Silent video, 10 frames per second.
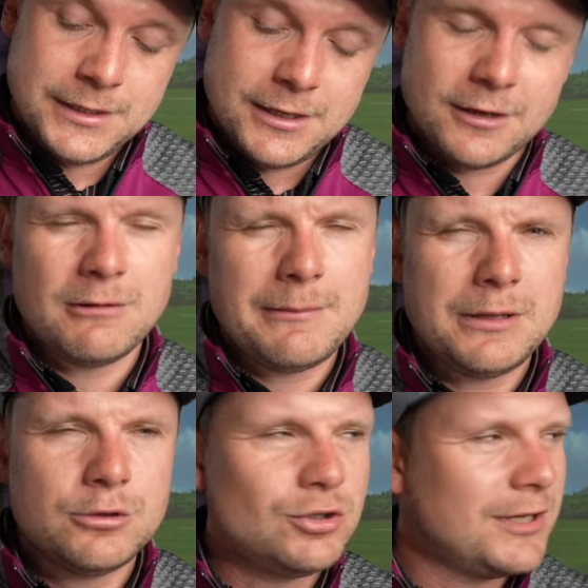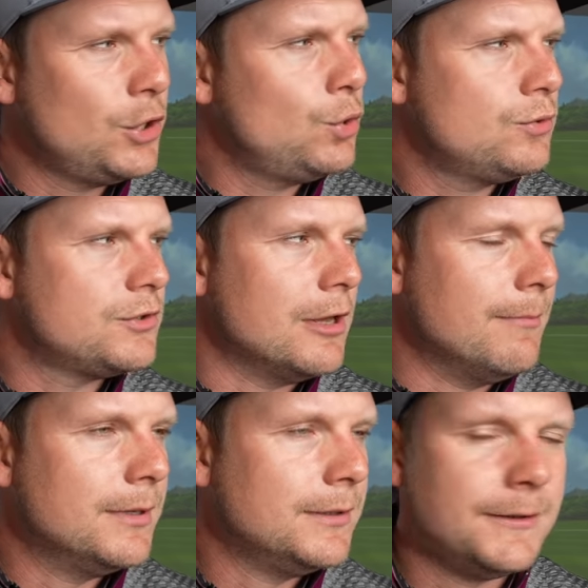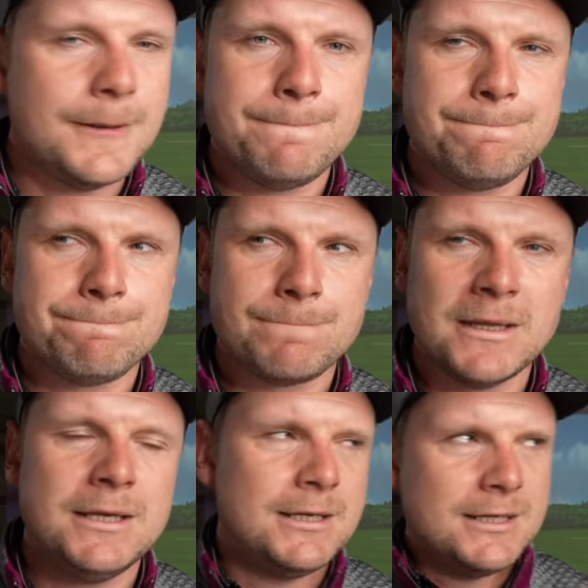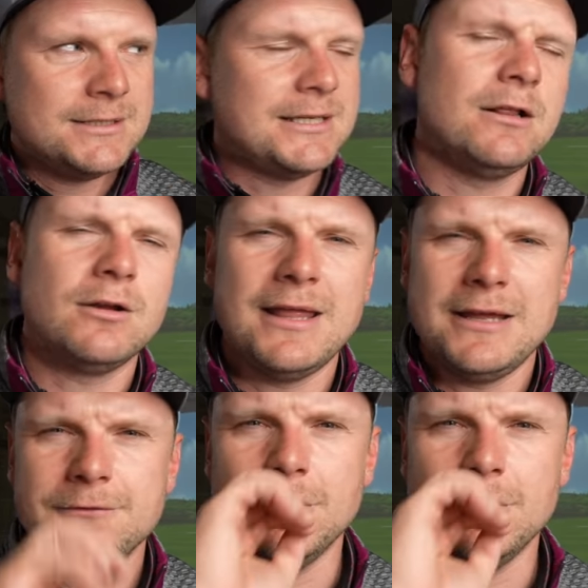And comment below, should I use them? Let's take a look at how I've